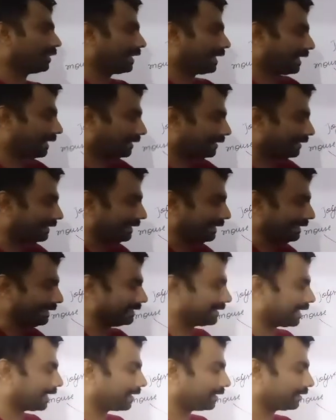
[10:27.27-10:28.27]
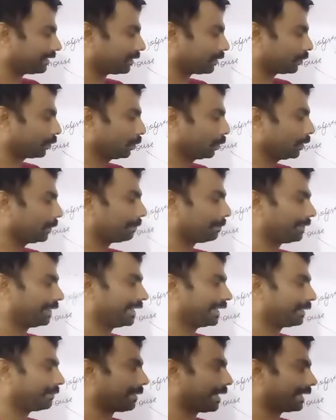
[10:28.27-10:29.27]
and these are the role
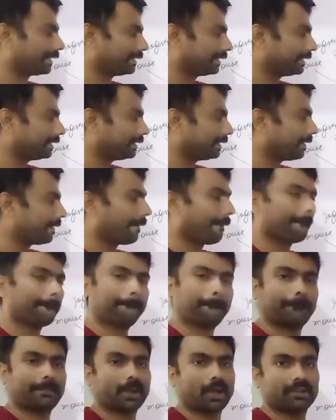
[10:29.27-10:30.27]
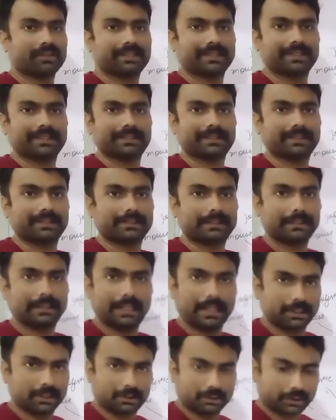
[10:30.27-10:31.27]
played by the processor.
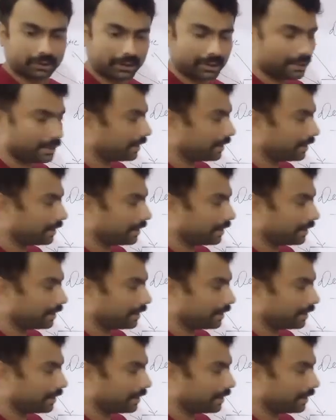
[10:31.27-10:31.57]
Understood?